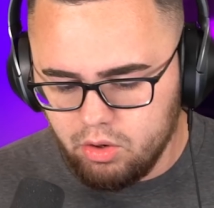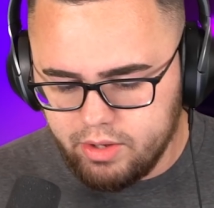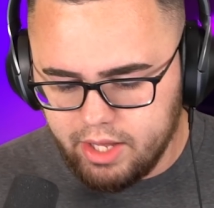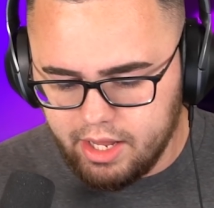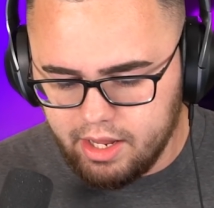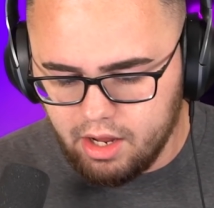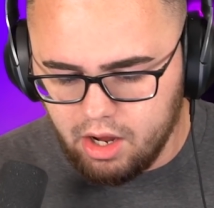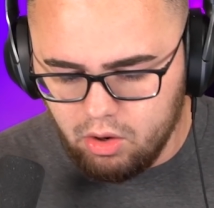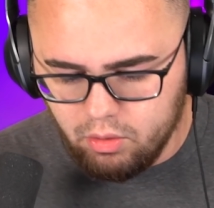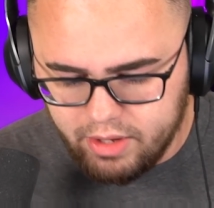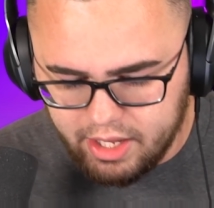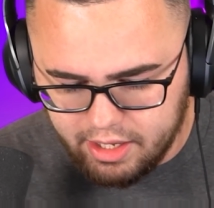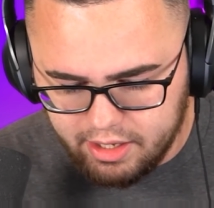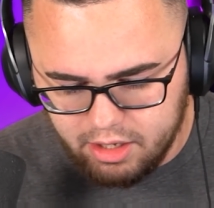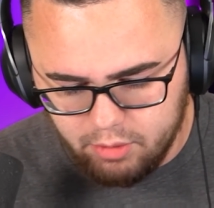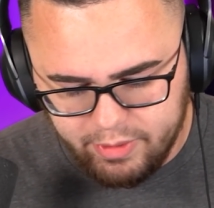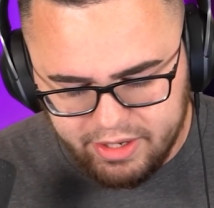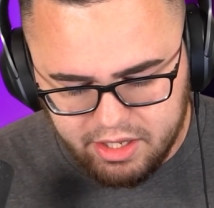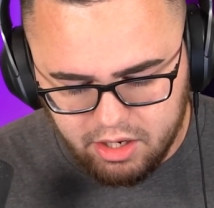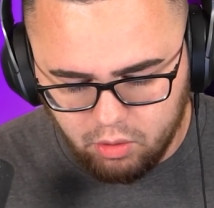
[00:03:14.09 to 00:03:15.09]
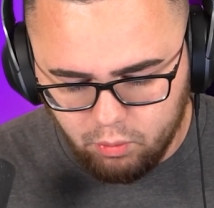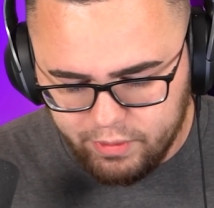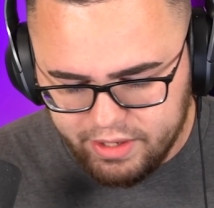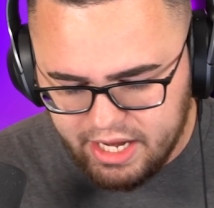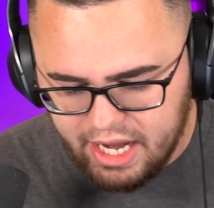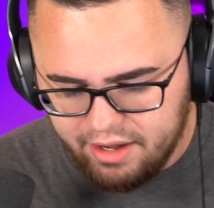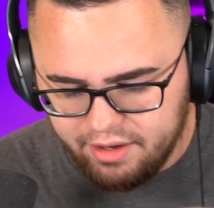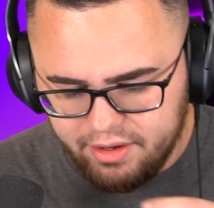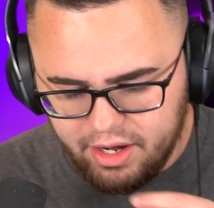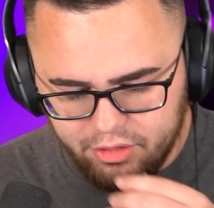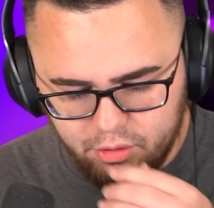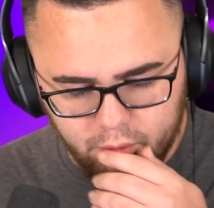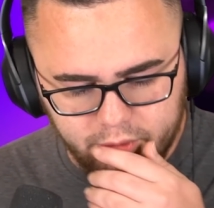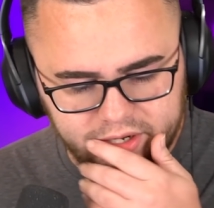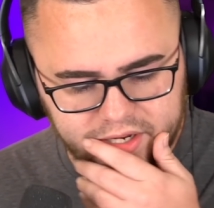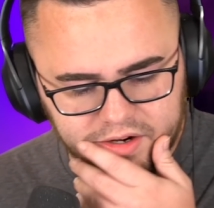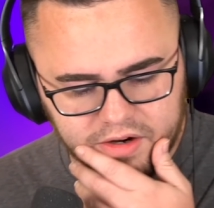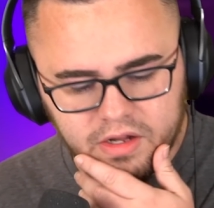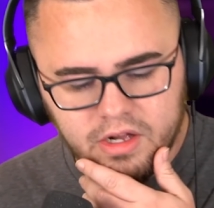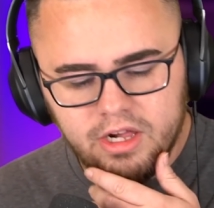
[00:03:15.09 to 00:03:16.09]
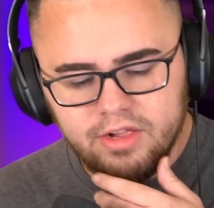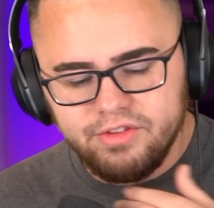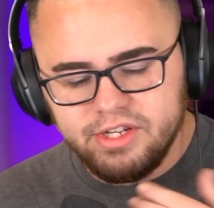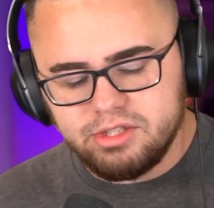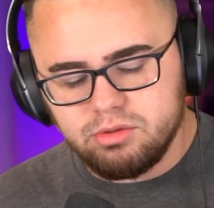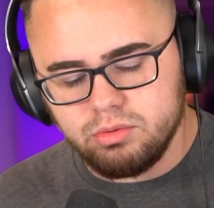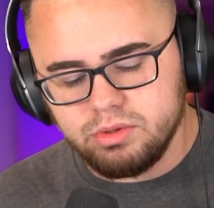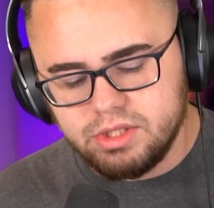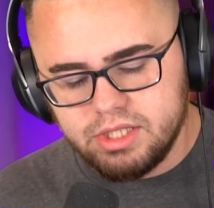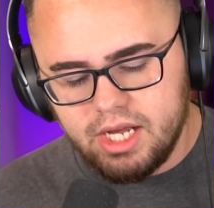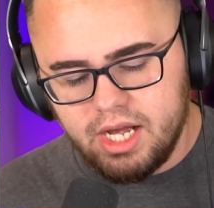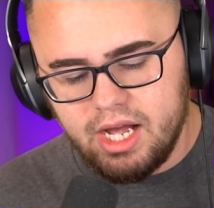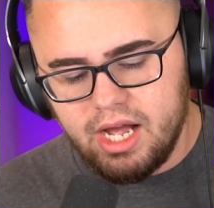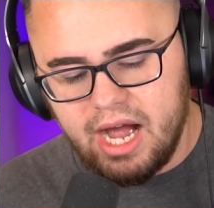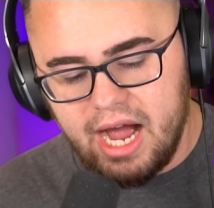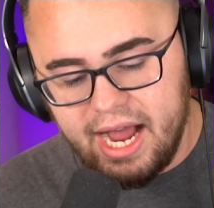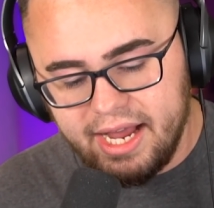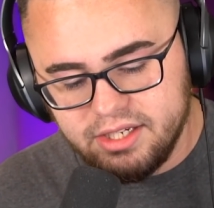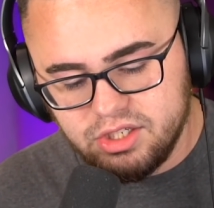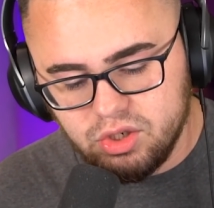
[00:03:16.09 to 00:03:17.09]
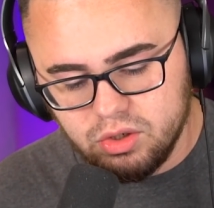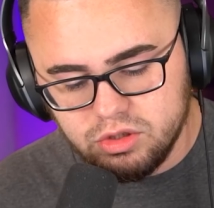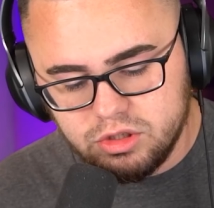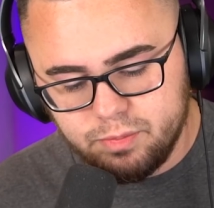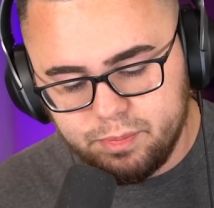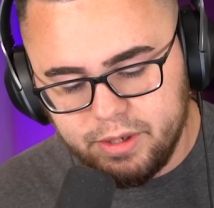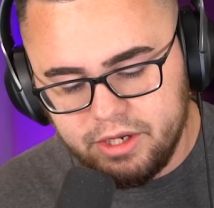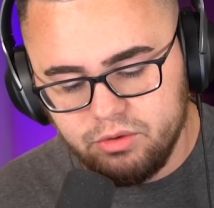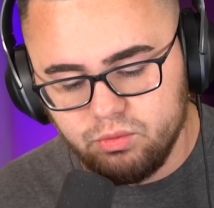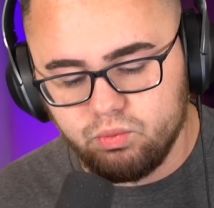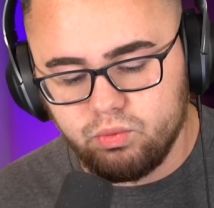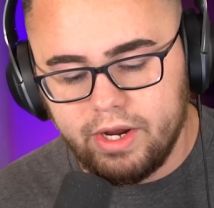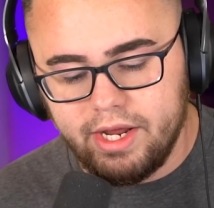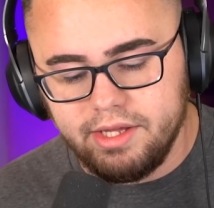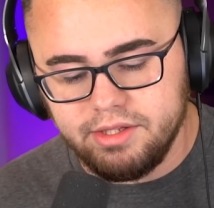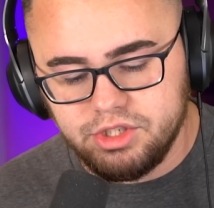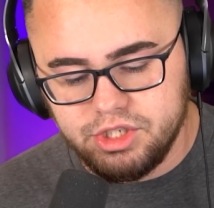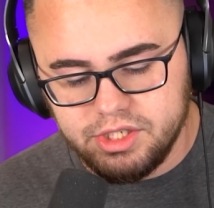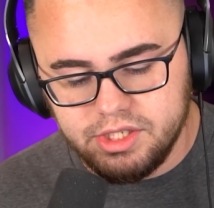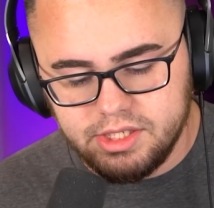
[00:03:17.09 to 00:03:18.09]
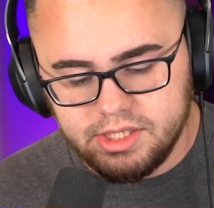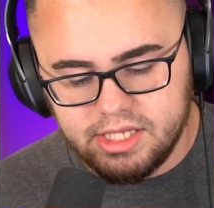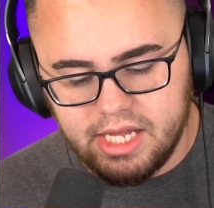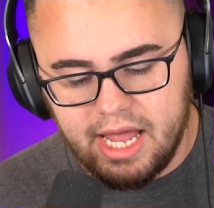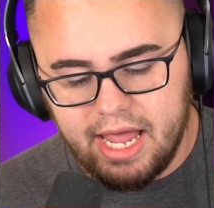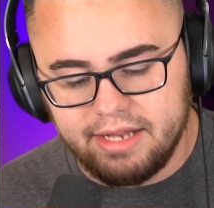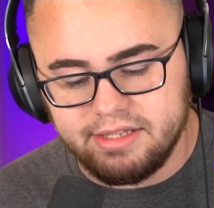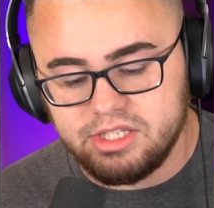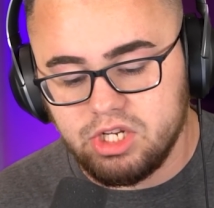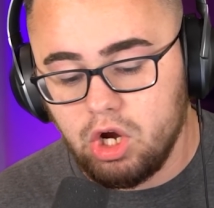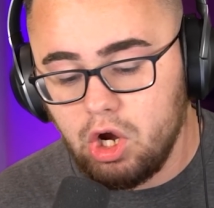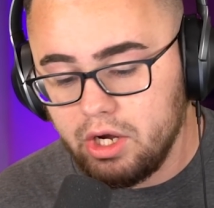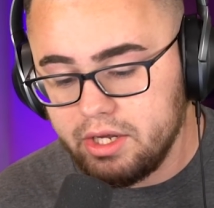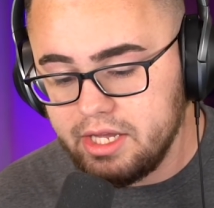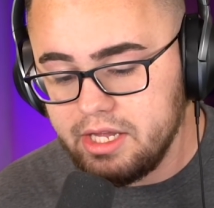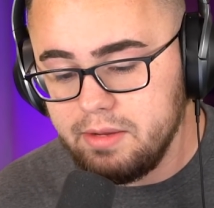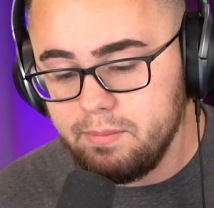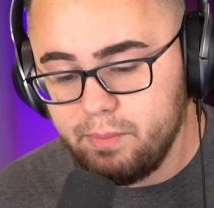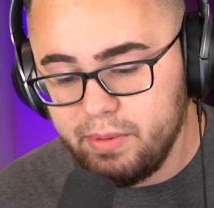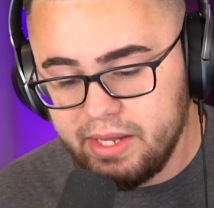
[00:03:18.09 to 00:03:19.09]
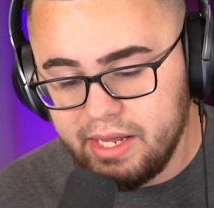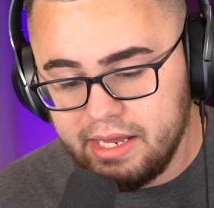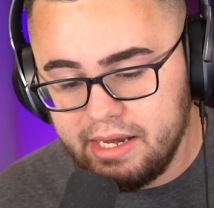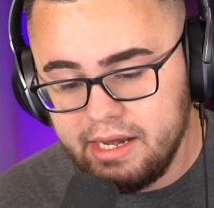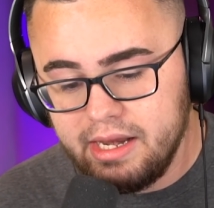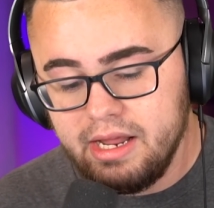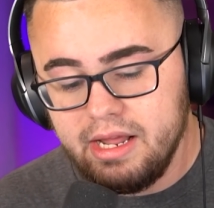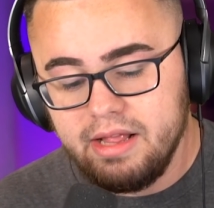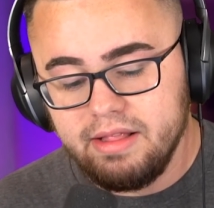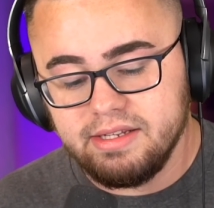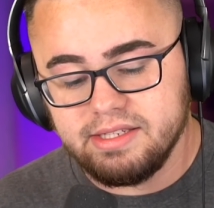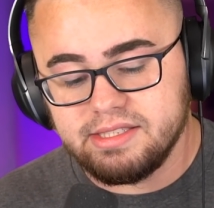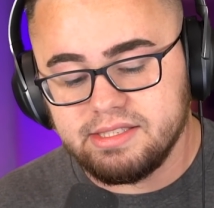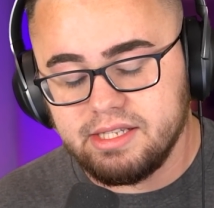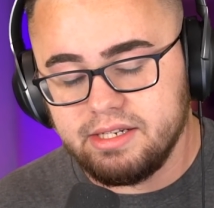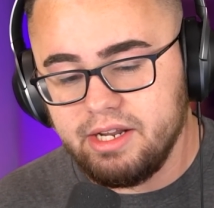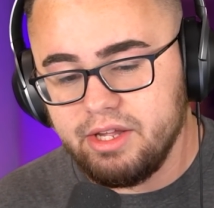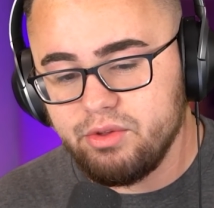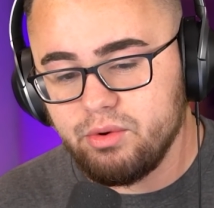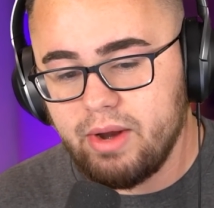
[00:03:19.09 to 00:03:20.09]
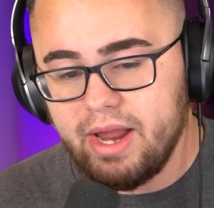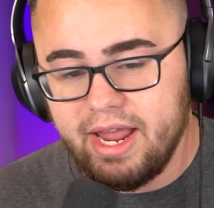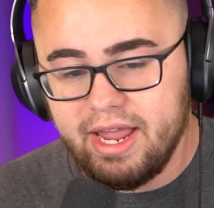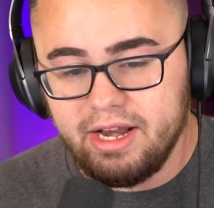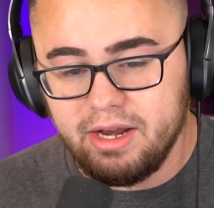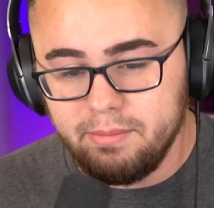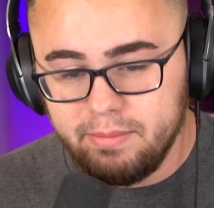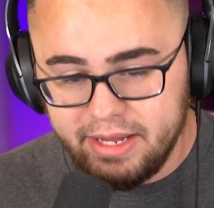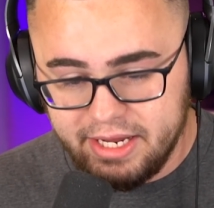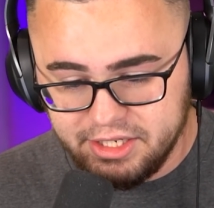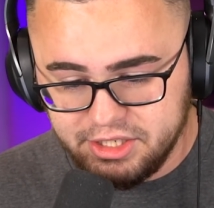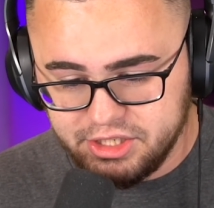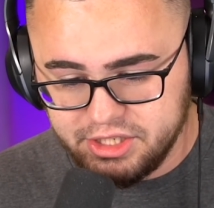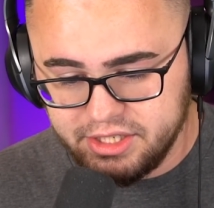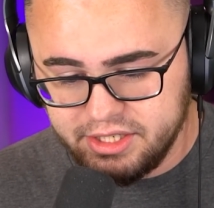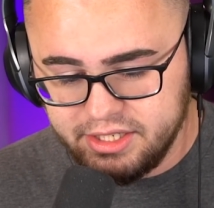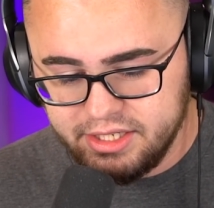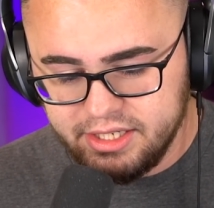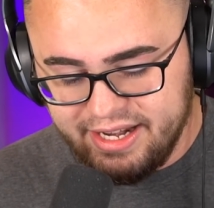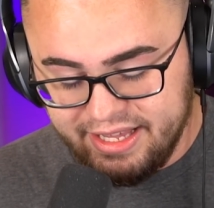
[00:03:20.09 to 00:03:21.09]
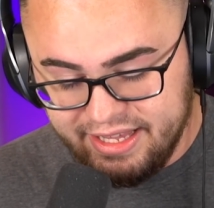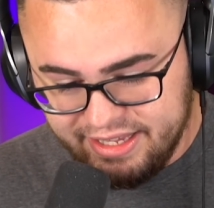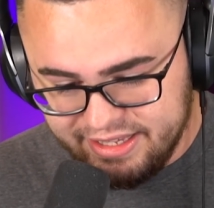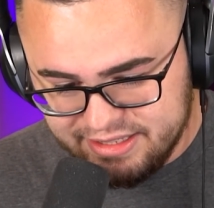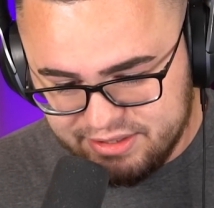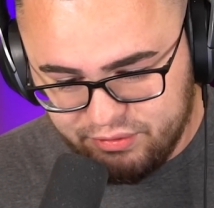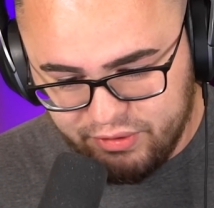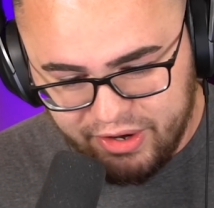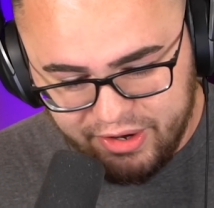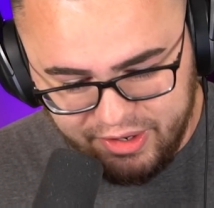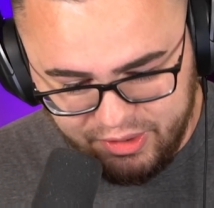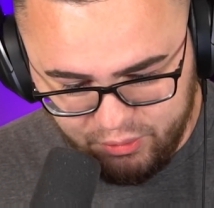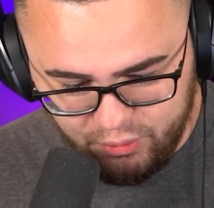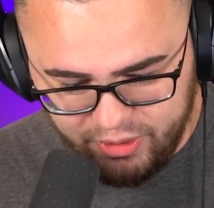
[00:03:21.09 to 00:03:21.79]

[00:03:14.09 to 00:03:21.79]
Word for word: Okay, okay, here we go. We got another one here. This one's uh, IShowSpeed Rages at Talking Ben. This is another animation, and it's very